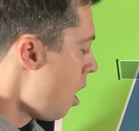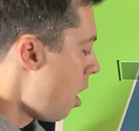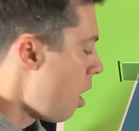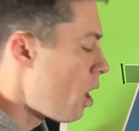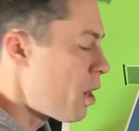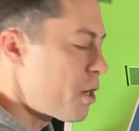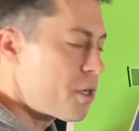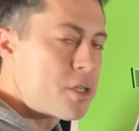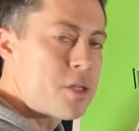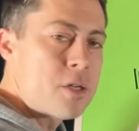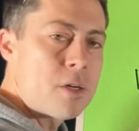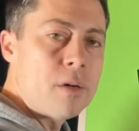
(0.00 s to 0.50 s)

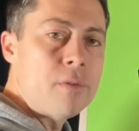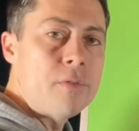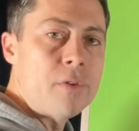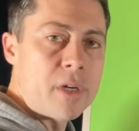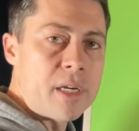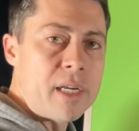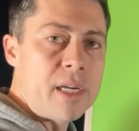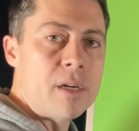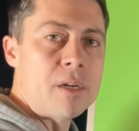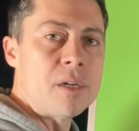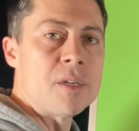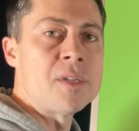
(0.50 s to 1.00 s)
our server
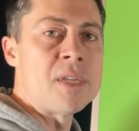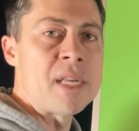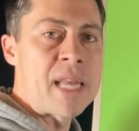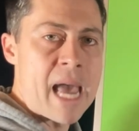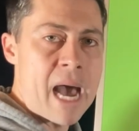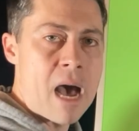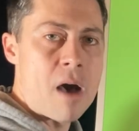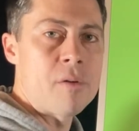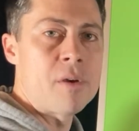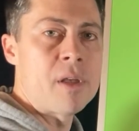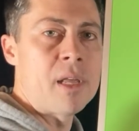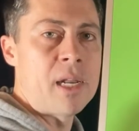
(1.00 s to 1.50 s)
here is
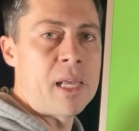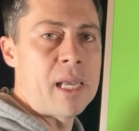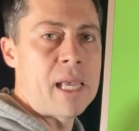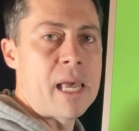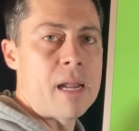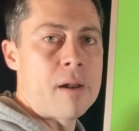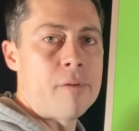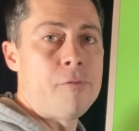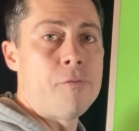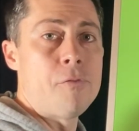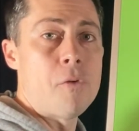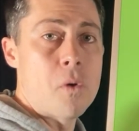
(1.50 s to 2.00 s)
now going to
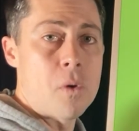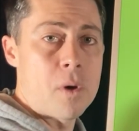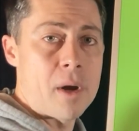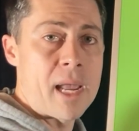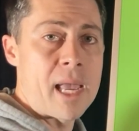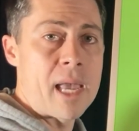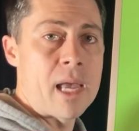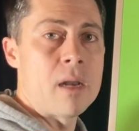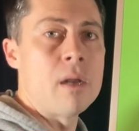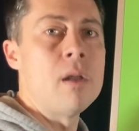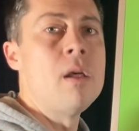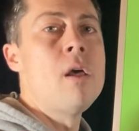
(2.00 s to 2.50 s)
get a
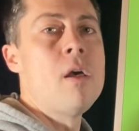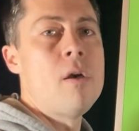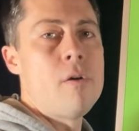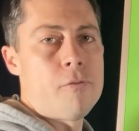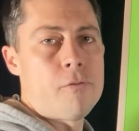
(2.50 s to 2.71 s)
forehand